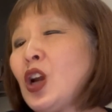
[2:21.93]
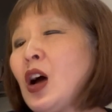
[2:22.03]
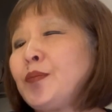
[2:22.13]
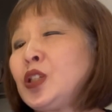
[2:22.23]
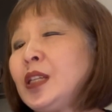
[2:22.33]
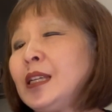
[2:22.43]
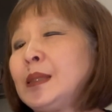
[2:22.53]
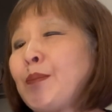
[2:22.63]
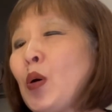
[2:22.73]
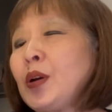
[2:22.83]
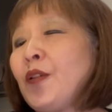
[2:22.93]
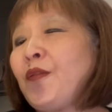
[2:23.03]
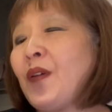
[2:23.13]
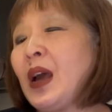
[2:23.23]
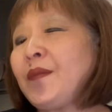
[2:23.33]
option is boil
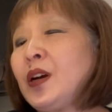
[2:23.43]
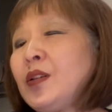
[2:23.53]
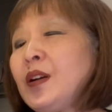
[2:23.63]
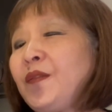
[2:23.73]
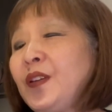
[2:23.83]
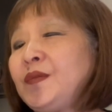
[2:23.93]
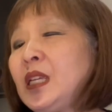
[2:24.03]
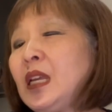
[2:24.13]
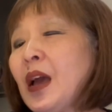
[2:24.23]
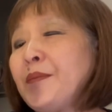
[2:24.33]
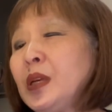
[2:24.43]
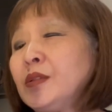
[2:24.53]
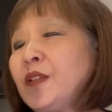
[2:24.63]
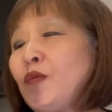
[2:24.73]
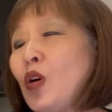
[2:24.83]
550
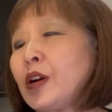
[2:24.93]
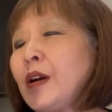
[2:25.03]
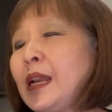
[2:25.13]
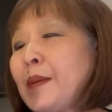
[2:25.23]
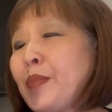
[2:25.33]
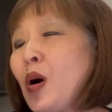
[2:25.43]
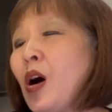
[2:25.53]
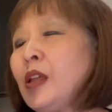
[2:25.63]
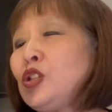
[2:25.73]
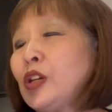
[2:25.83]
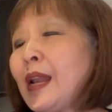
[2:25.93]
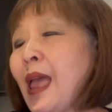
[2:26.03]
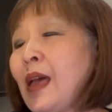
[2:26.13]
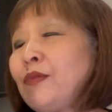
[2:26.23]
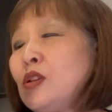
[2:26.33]
mils of water in a pot. You're gonna
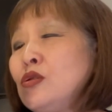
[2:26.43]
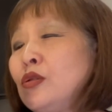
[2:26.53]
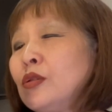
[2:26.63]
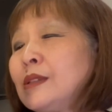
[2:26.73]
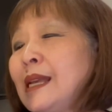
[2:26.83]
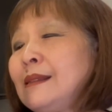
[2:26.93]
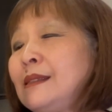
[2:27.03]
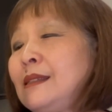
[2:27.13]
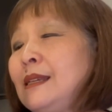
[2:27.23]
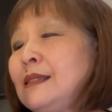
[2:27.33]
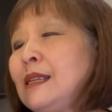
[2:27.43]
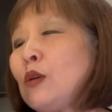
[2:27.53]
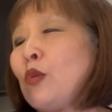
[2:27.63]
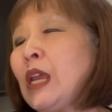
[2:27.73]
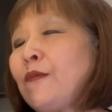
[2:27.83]
add the noodles and
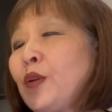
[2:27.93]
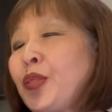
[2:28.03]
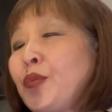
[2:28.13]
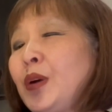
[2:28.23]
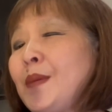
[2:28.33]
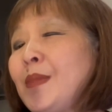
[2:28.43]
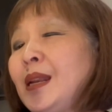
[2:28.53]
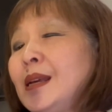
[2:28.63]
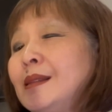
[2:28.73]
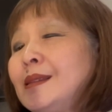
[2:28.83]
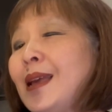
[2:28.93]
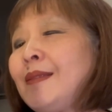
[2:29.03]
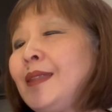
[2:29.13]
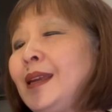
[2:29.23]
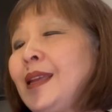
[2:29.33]
seasoning, wait for 3 minutes,
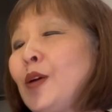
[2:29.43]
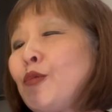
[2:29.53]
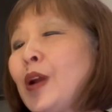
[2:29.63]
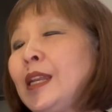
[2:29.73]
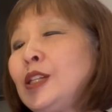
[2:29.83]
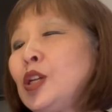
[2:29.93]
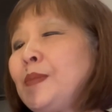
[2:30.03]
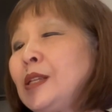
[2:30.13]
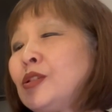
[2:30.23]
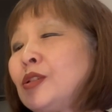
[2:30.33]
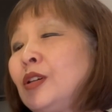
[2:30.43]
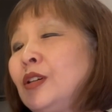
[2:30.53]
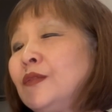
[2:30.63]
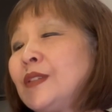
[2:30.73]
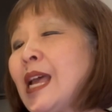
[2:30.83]
and then get ready to be
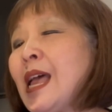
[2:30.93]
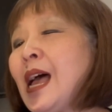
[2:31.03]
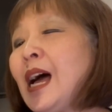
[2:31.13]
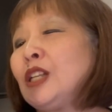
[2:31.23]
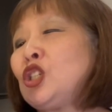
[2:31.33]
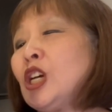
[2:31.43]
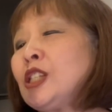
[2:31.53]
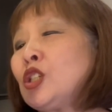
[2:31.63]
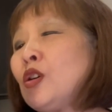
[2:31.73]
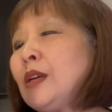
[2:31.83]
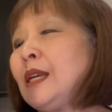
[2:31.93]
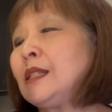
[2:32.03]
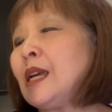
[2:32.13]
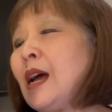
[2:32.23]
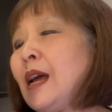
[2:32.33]
served. Adjust cooking
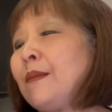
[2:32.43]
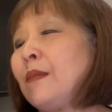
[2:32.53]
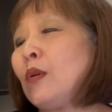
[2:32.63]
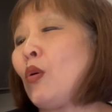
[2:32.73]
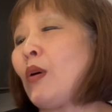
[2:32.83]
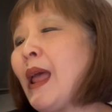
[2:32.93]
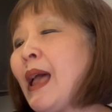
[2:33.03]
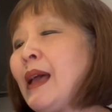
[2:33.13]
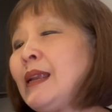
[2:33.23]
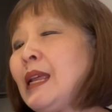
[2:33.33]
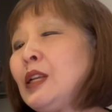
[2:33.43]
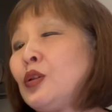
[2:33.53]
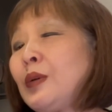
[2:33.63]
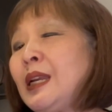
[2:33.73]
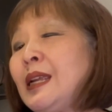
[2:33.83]
time or add
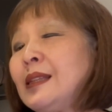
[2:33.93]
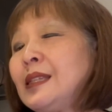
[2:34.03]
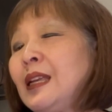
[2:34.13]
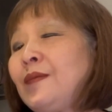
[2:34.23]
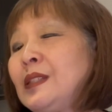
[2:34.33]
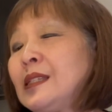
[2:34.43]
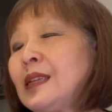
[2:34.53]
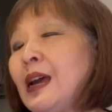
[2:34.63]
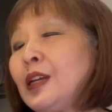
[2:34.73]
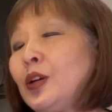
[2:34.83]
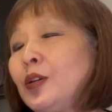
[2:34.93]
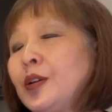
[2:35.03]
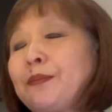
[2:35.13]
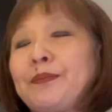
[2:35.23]
ingredients if desired.